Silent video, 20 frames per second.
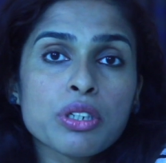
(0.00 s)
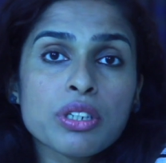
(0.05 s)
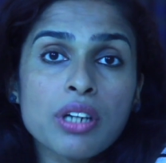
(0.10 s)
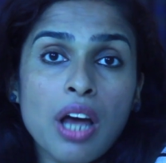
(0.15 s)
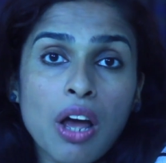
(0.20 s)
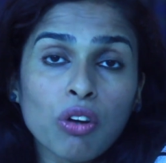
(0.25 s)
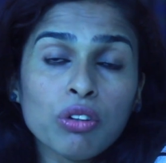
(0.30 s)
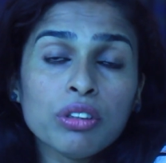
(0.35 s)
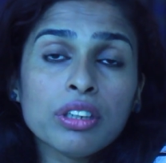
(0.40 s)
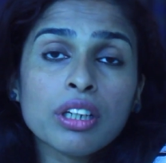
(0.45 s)

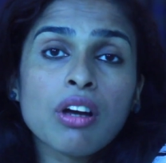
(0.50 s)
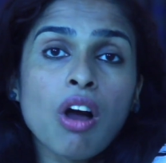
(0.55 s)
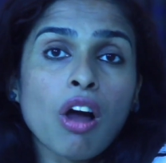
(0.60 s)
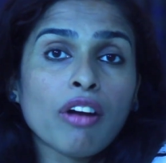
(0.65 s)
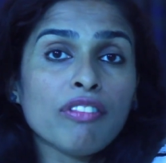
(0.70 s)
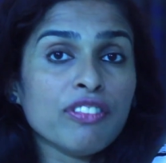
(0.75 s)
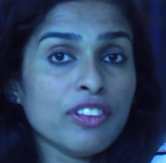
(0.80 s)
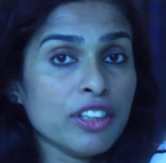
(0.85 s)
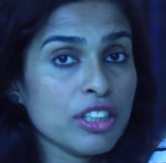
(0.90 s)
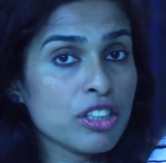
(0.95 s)
down the
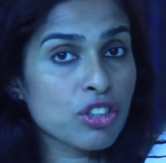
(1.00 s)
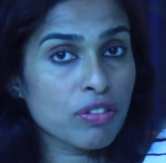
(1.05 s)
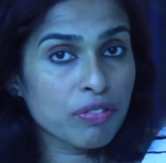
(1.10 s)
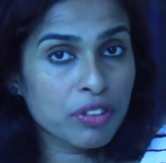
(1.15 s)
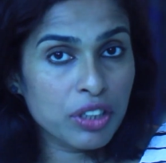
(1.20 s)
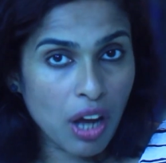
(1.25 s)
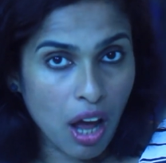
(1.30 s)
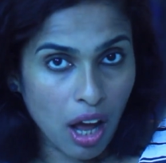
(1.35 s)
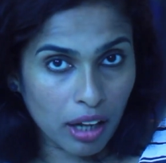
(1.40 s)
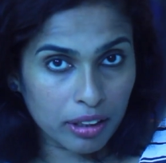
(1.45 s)
confidence of
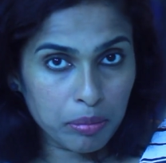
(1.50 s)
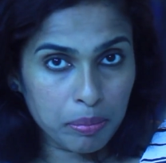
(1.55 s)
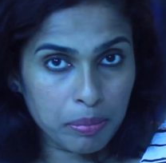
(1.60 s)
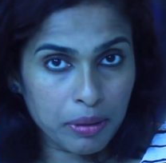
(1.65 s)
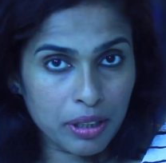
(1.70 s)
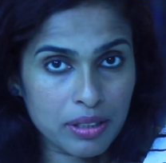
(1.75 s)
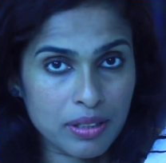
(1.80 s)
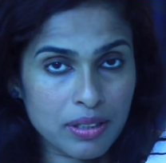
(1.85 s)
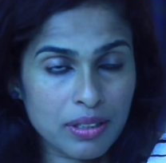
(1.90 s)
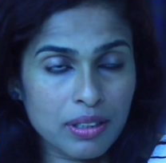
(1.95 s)
the other
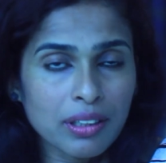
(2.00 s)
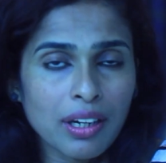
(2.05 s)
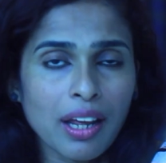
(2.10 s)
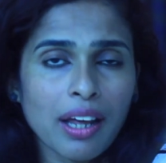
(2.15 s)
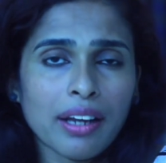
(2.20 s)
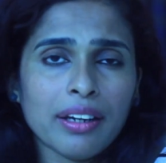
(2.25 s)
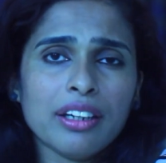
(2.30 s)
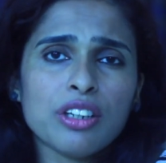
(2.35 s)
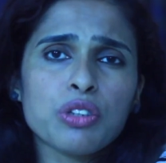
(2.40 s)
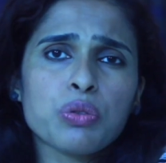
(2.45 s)
person
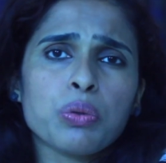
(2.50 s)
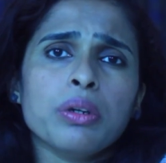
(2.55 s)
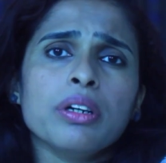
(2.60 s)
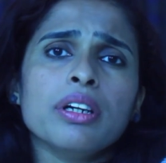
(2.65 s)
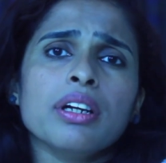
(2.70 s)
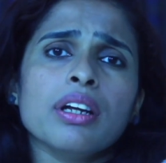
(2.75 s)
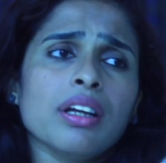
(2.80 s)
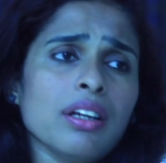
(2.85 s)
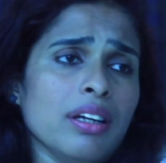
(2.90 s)
and it would